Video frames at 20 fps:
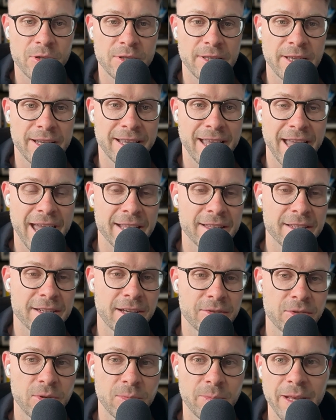like
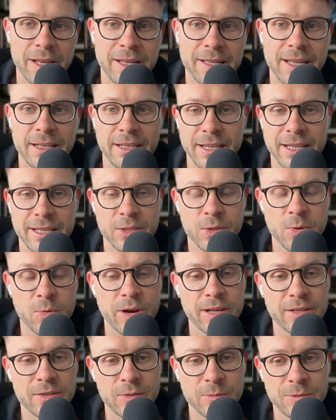800 billion is
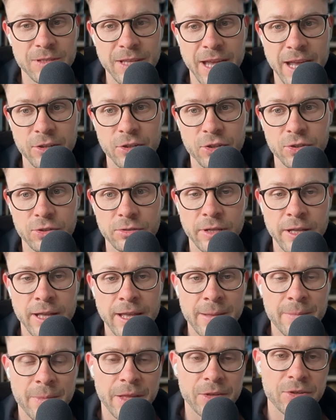quite substantial.
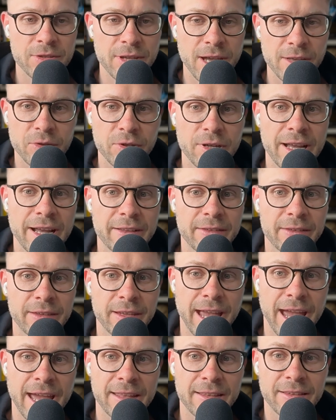It just underlines
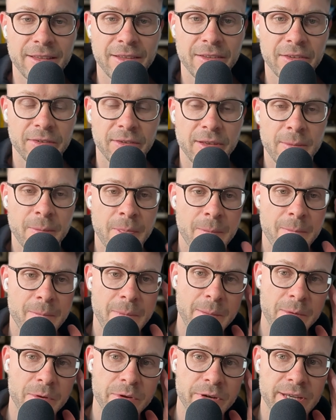again this
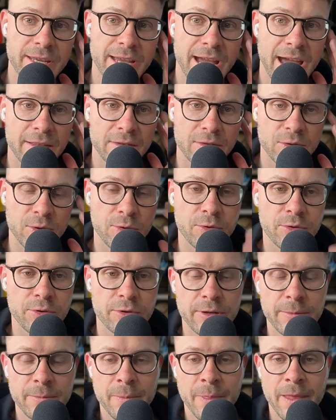memory and
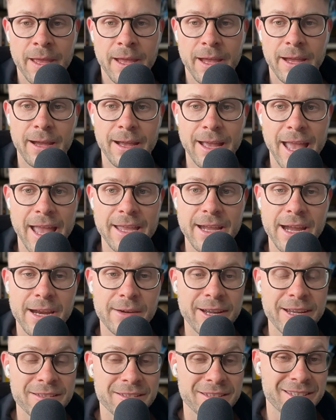or AI
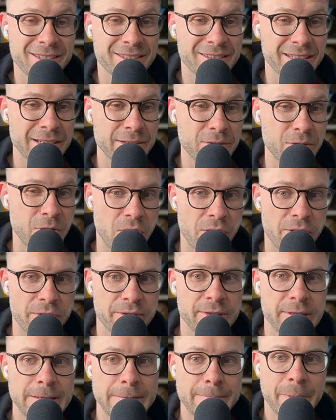race is still
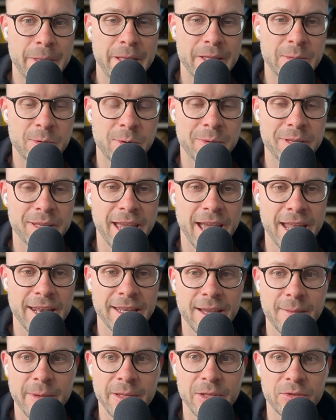on. It's probably
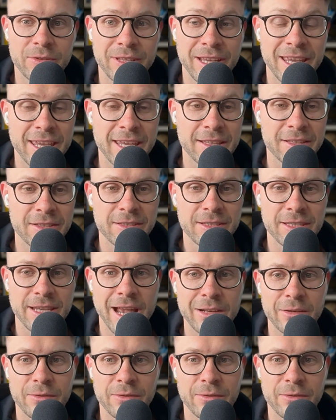getting a bit on the heated side of